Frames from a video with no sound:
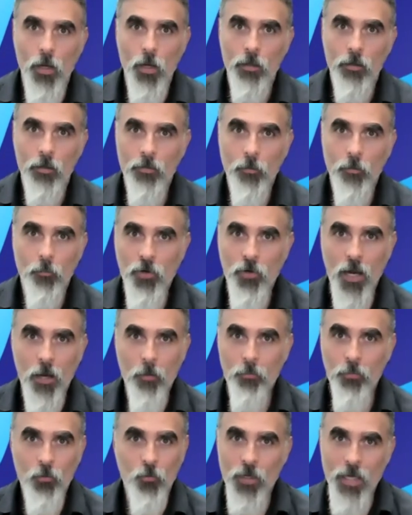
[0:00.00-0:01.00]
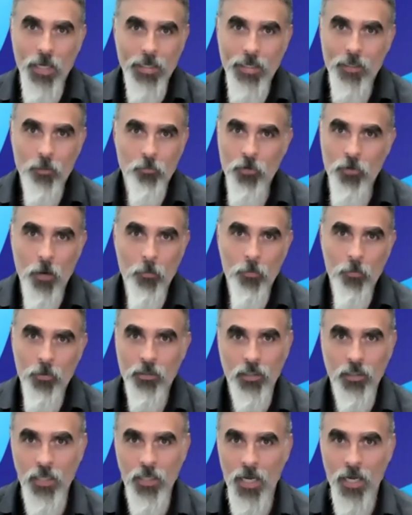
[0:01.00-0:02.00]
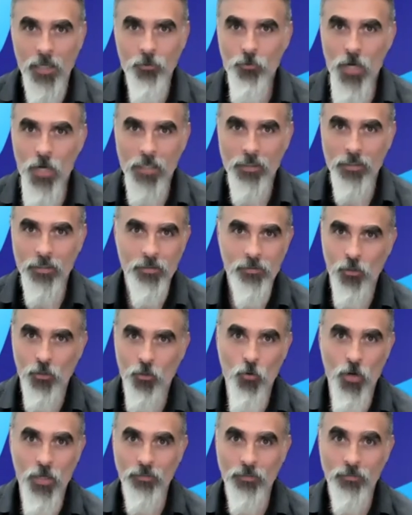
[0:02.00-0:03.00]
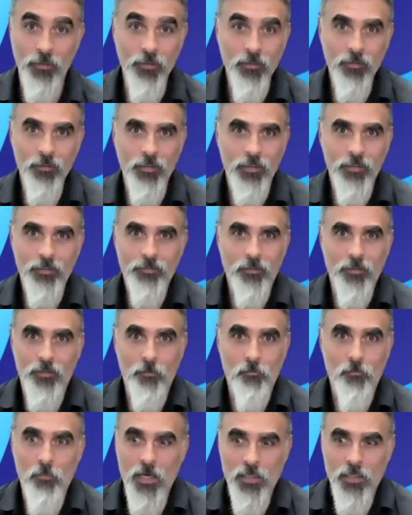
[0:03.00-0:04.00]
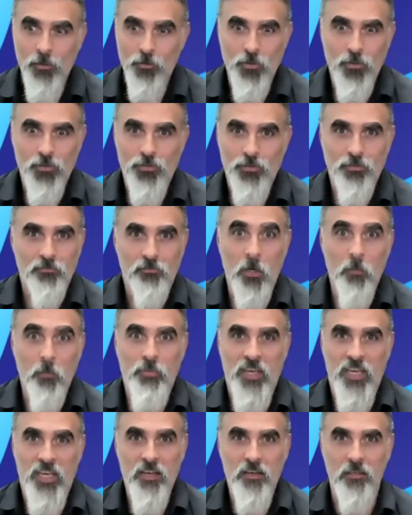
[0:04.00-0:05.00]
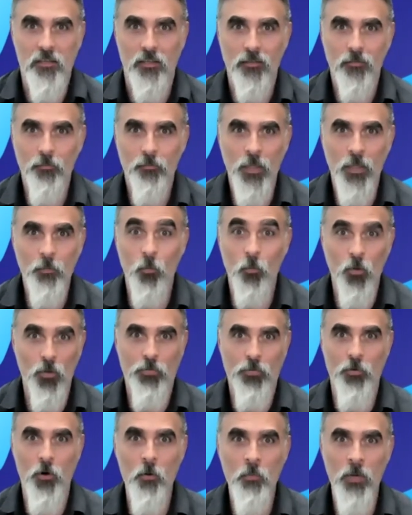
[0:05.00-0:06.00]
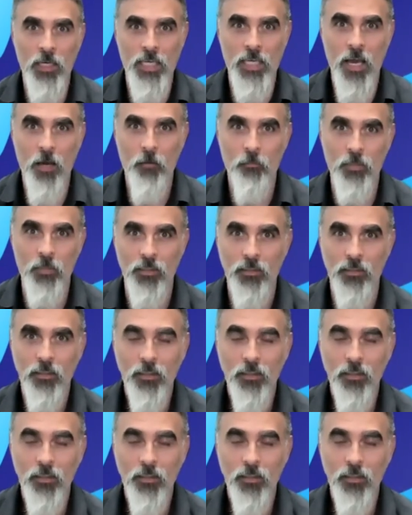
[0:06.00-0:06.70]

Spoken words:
when I get a property under contract and it's a great deal, that the money will just appear. People will throw money at me.